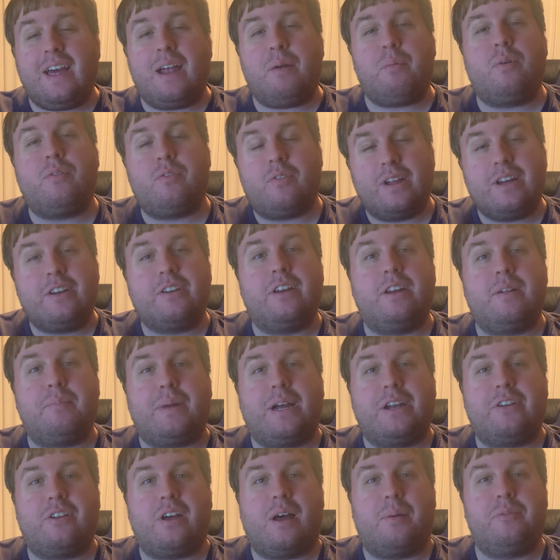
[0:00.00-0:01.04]
reflected in
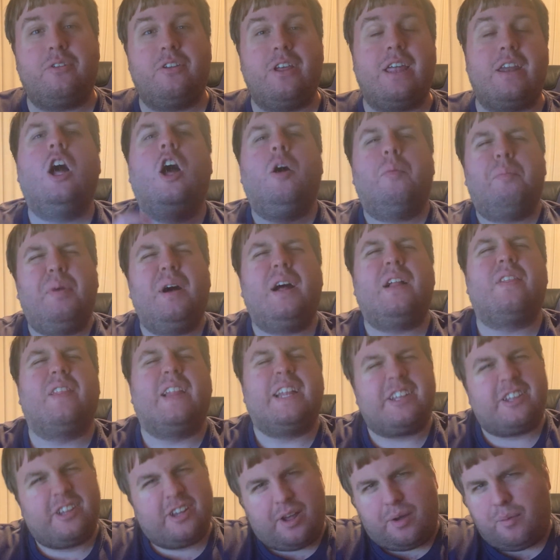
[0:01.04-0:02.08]
my top 10. But
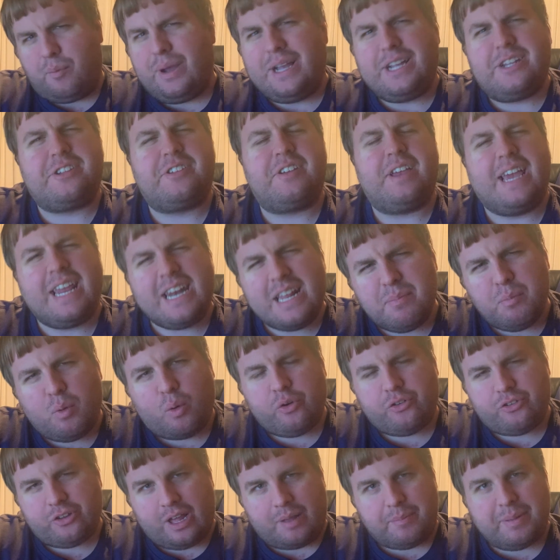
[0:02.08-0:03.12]
let's not waste any
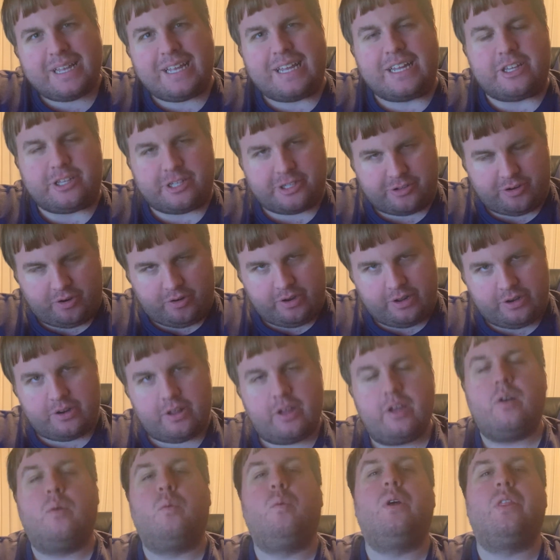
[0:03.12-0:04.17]
more time and get
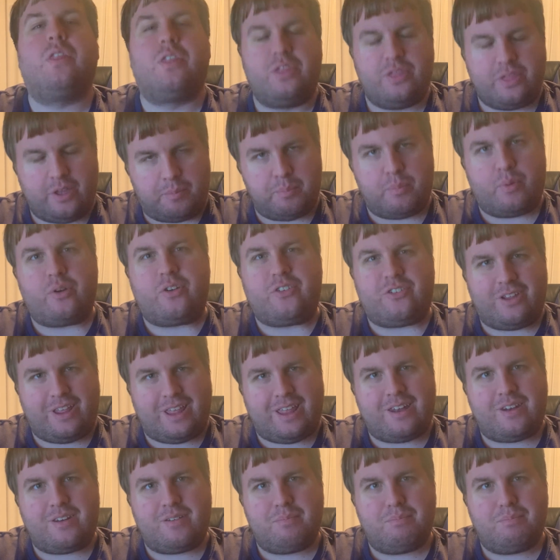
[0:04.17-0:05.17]
started with number 10.